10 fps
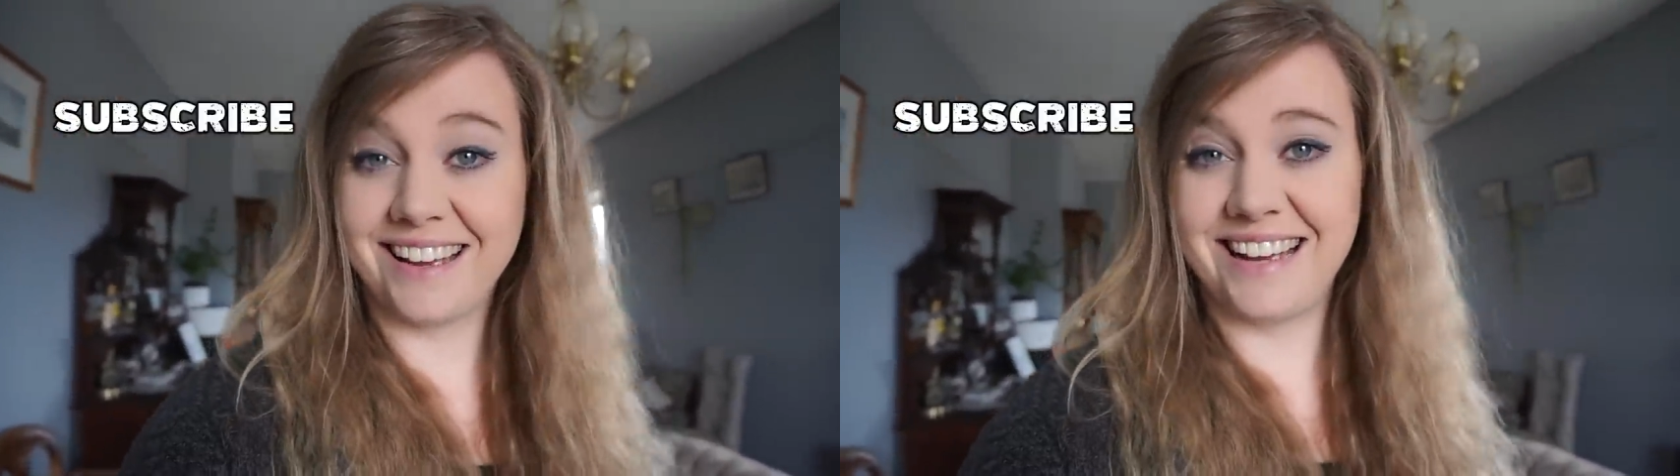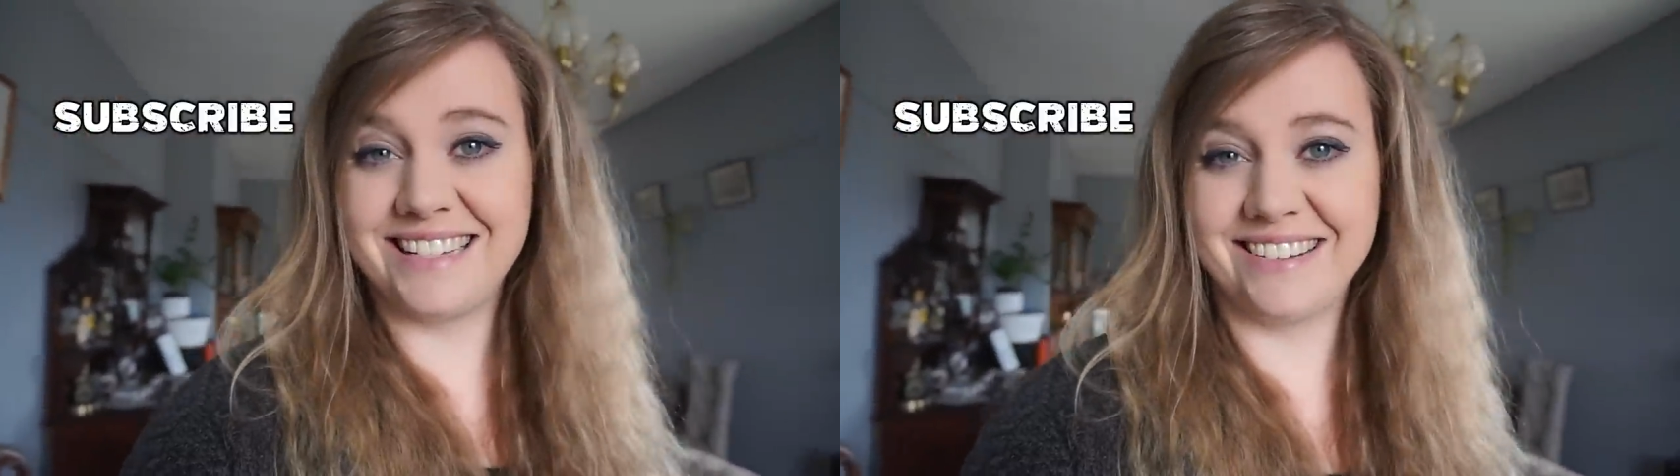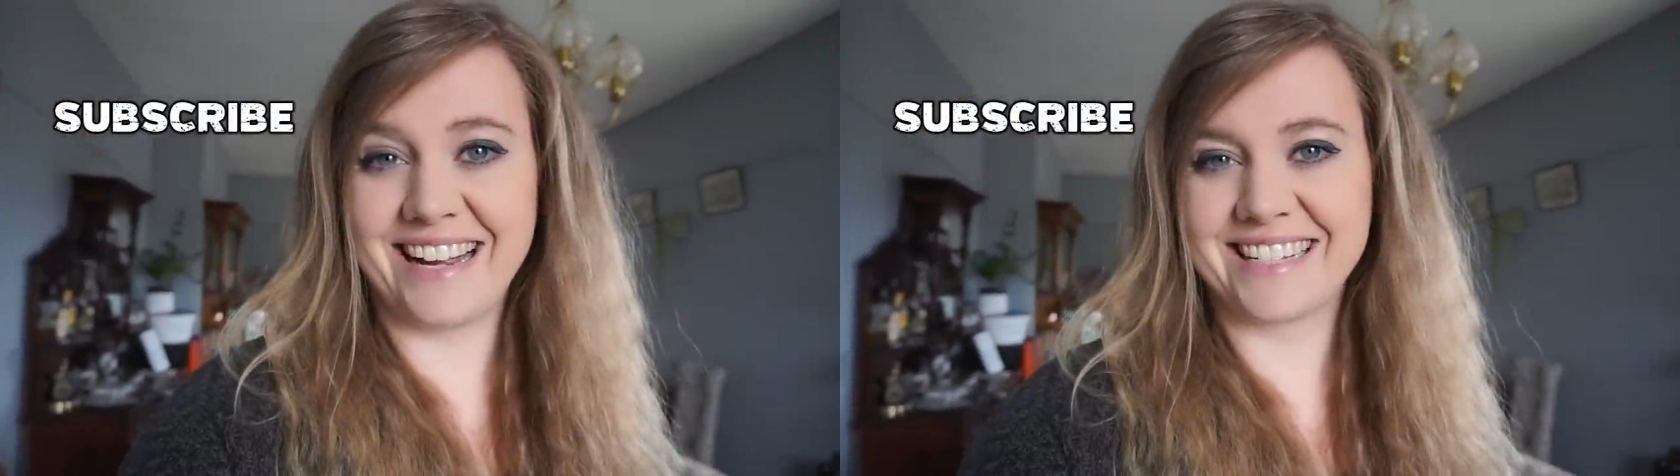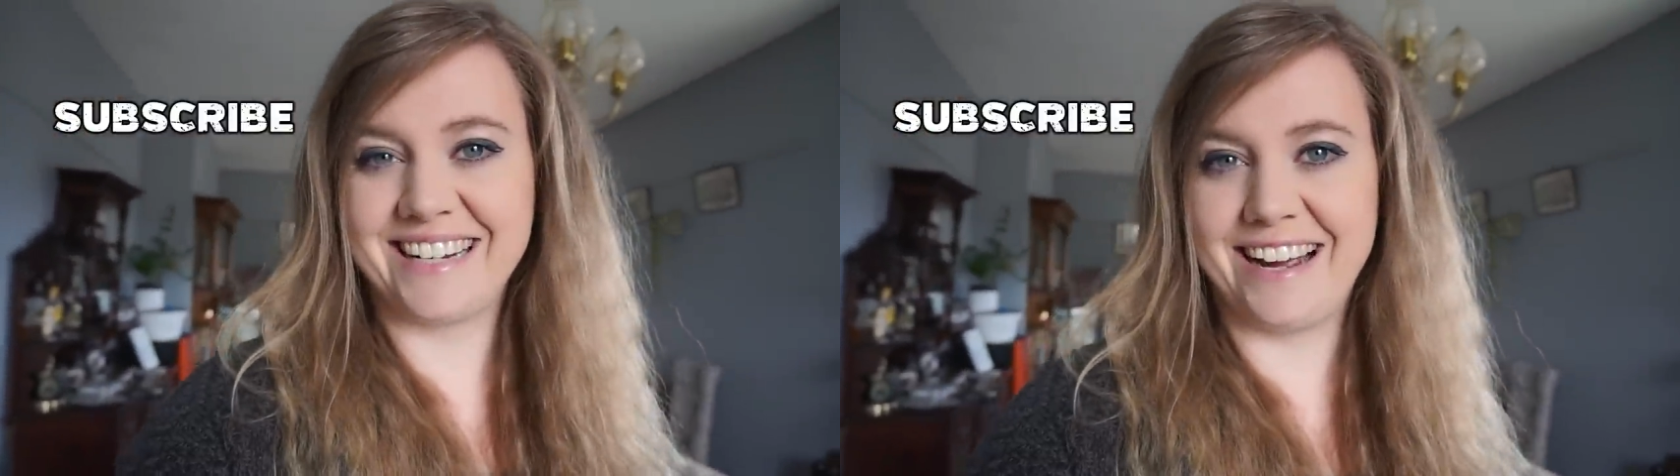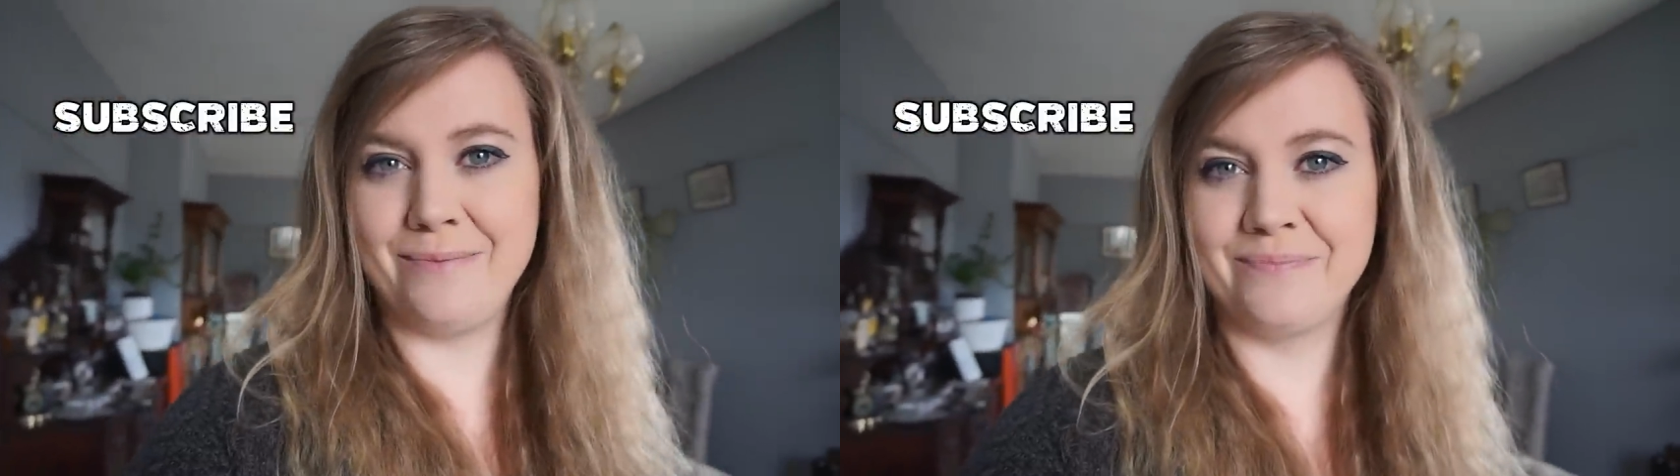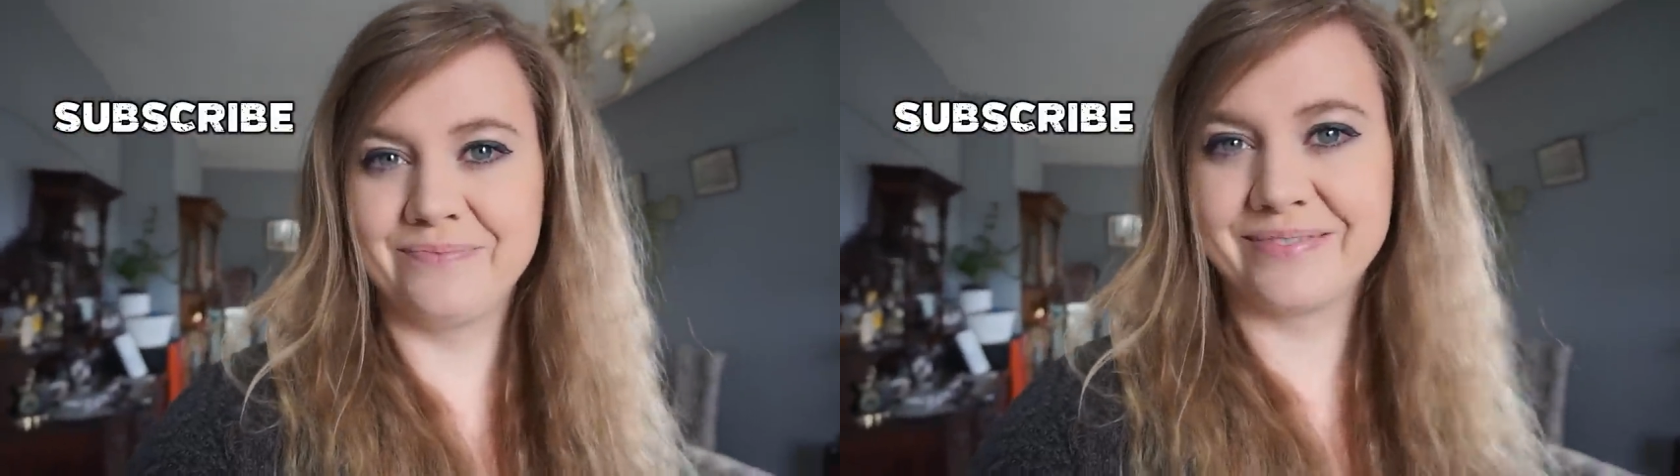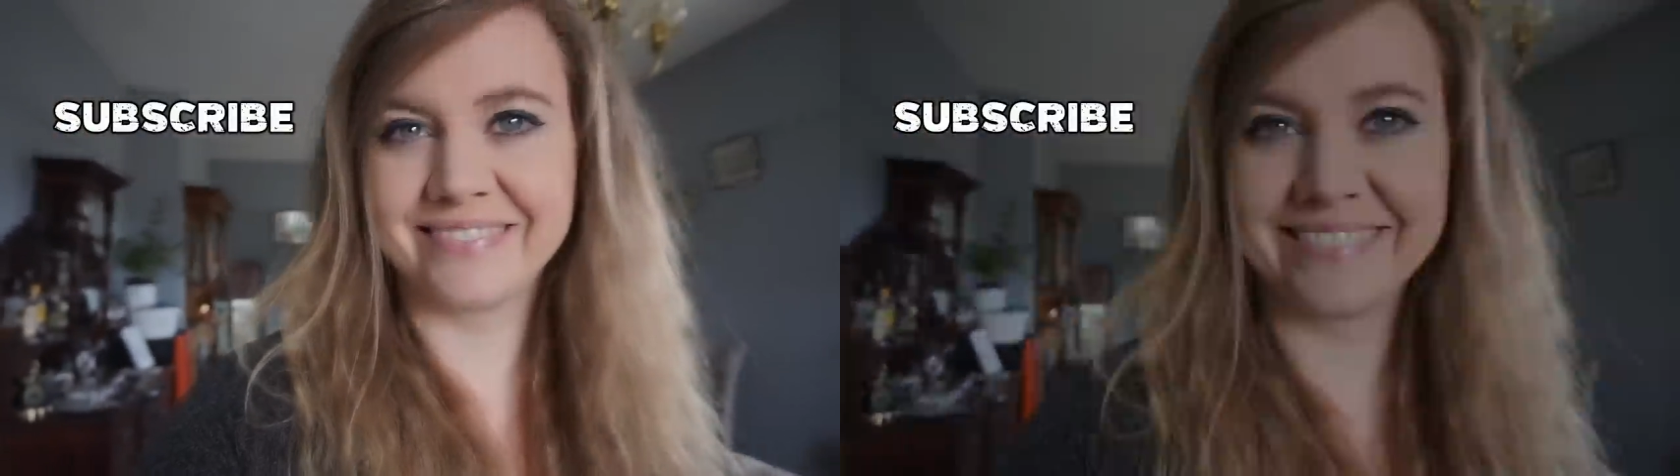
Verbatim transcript: Until next time.